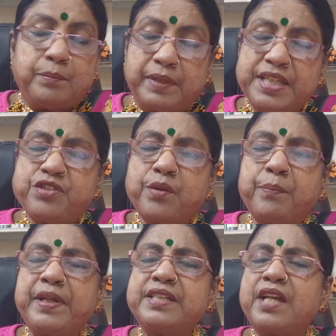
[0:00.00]
Please
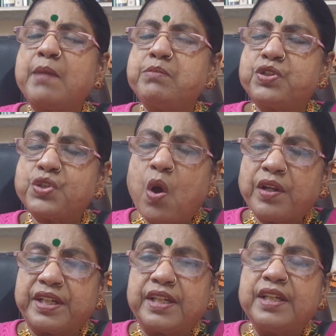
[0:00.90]
repeat, I'm
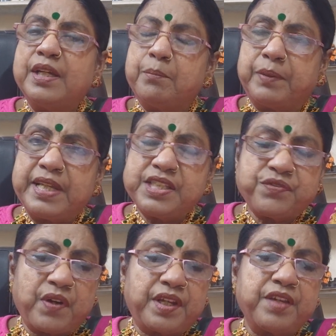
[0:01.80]
sorry. Please
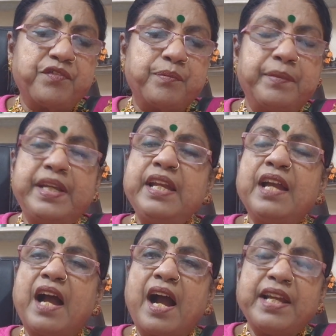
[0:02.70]
forgive me.
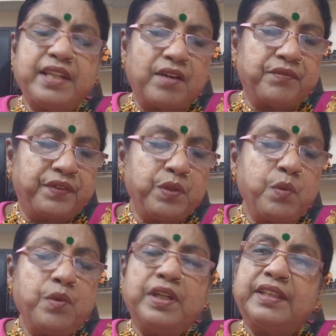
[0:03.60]
I love
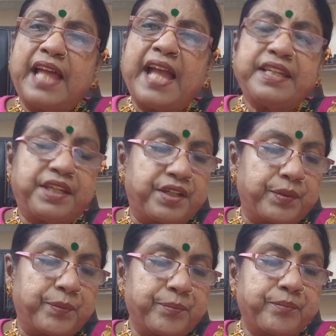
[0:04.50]
you. Thank you.